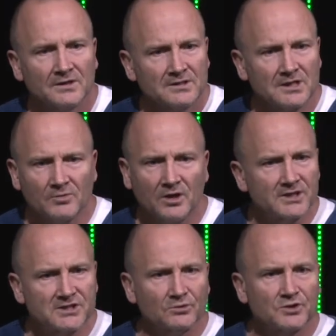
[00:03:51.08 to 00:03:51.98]
Some
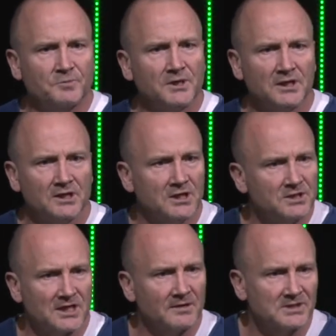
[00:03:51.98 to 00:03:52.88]
guy's still speaking in
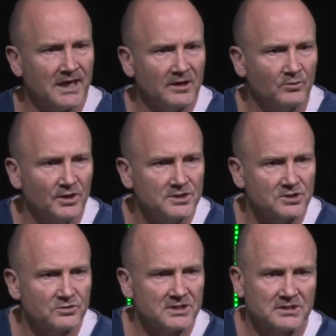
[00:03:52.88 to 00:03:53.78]
King James language
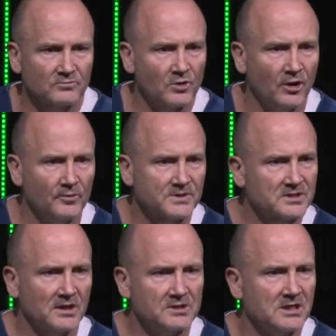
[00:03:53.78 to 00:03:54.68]
and dressed in
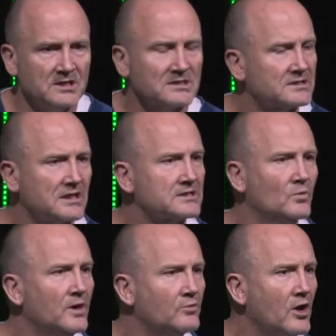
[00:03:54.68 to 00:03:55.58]
robes. Jesus
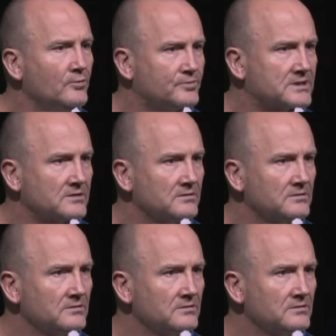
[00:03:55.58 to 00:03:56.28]
doesn't wear robes.